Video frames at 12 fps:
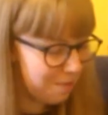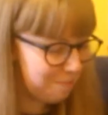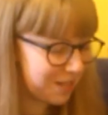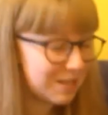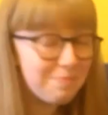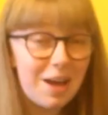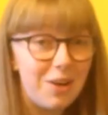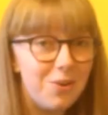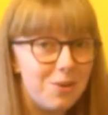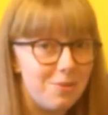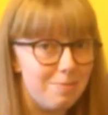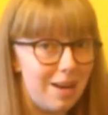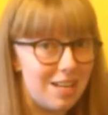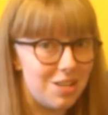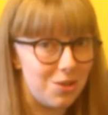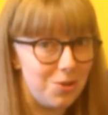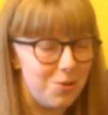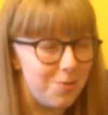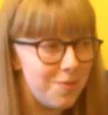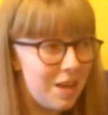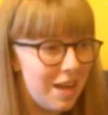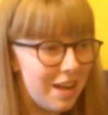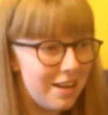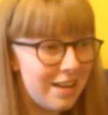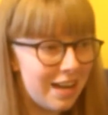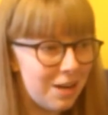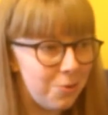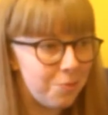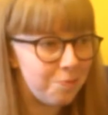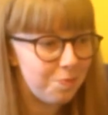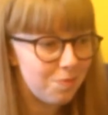because my god, it was magical. Now,